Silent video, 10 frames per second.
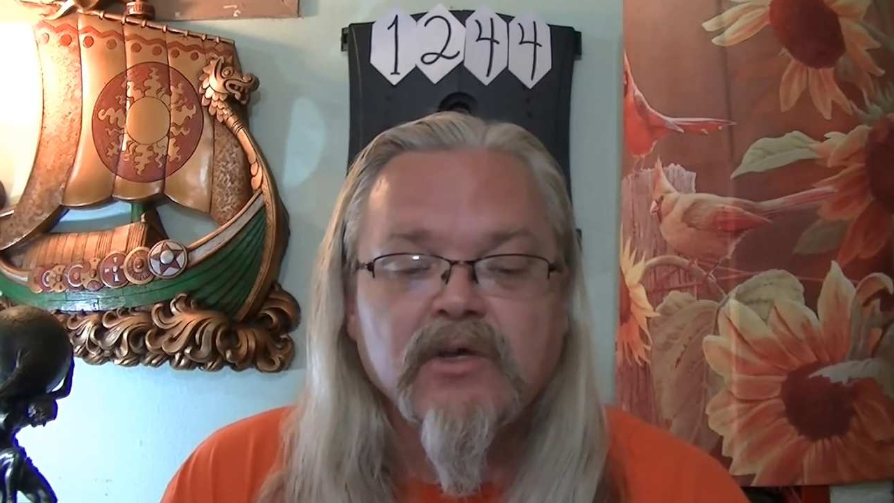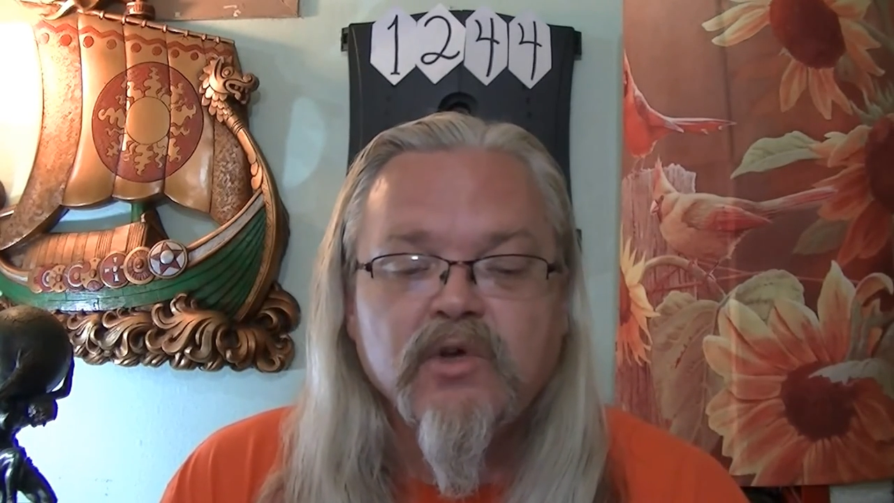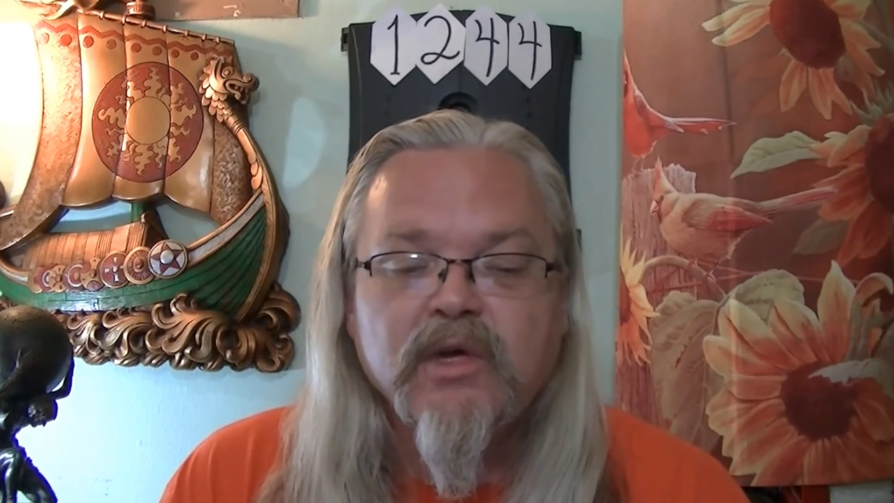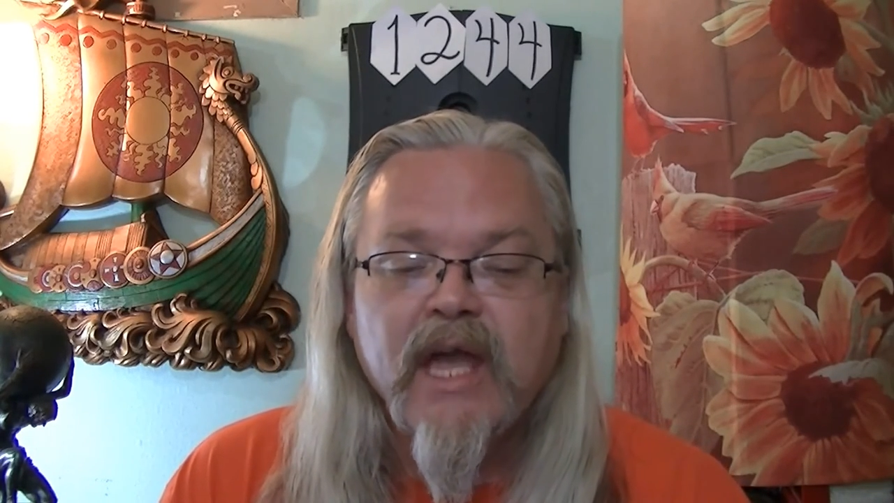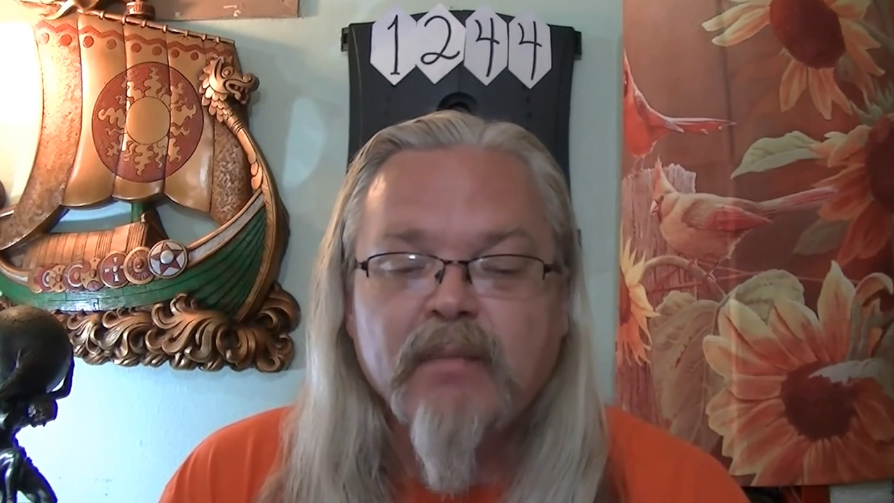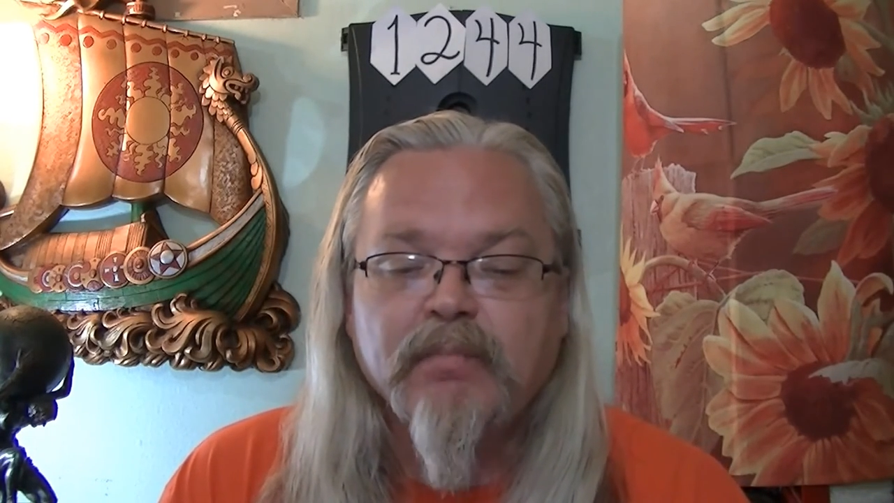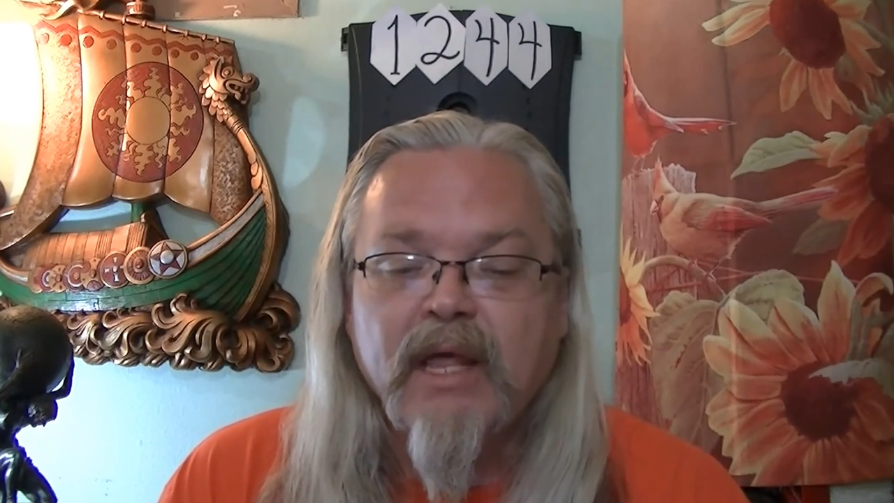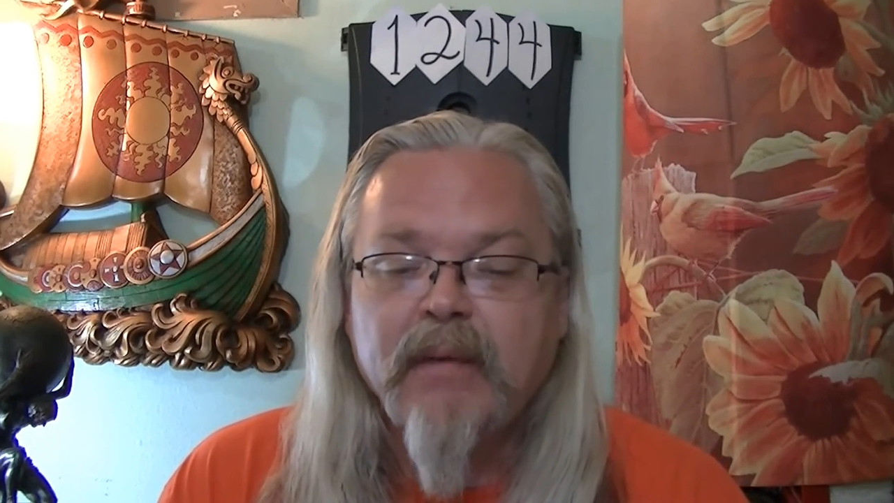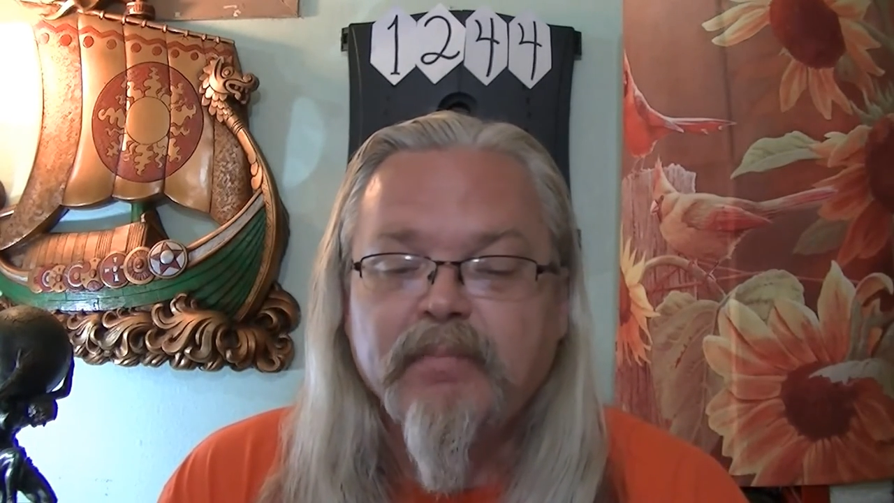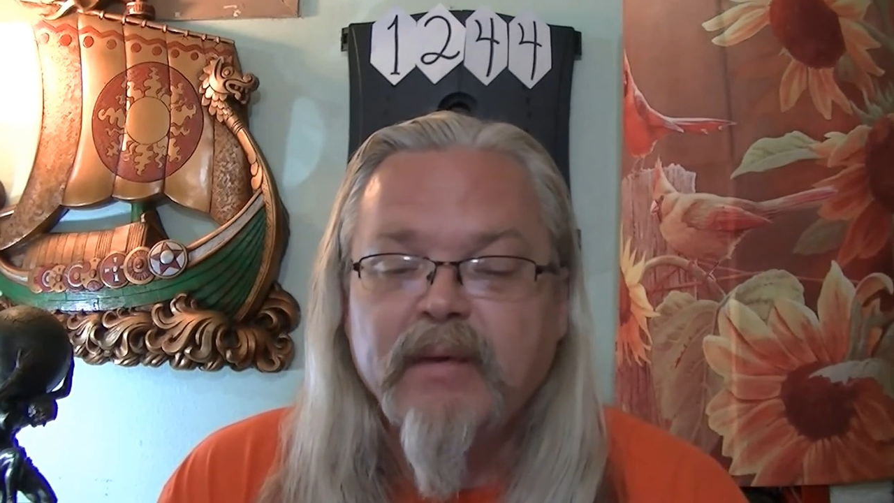You can't
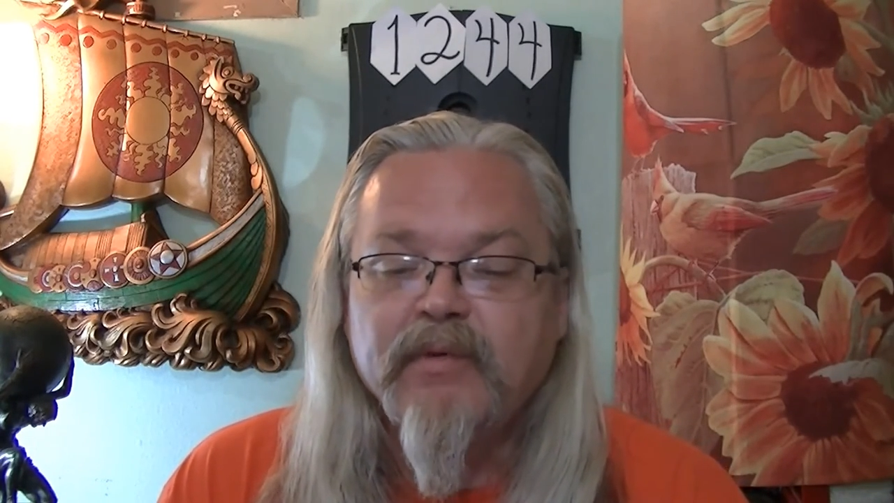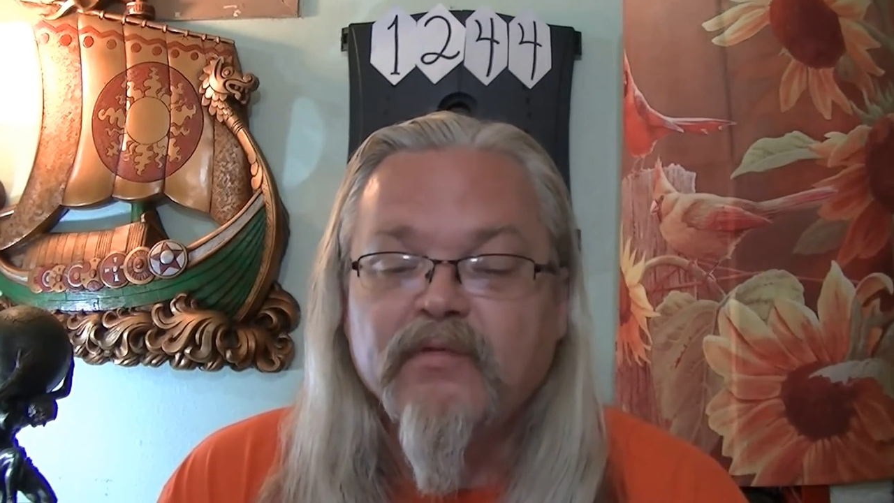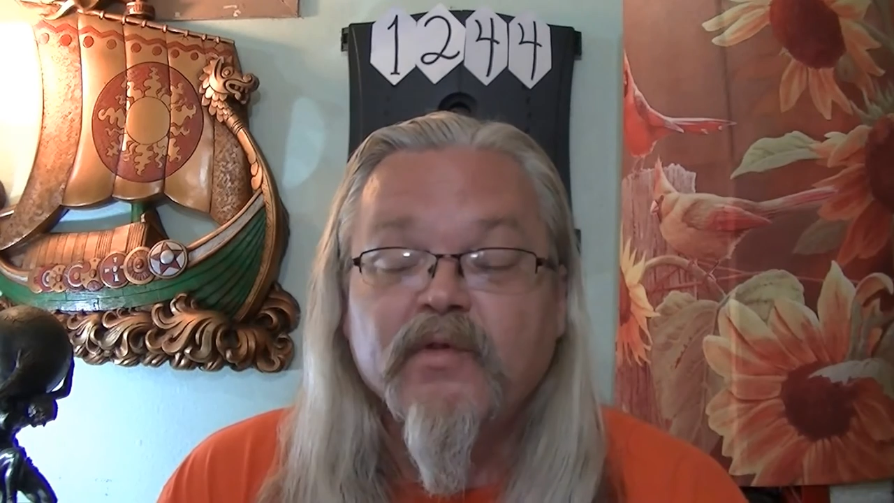blame people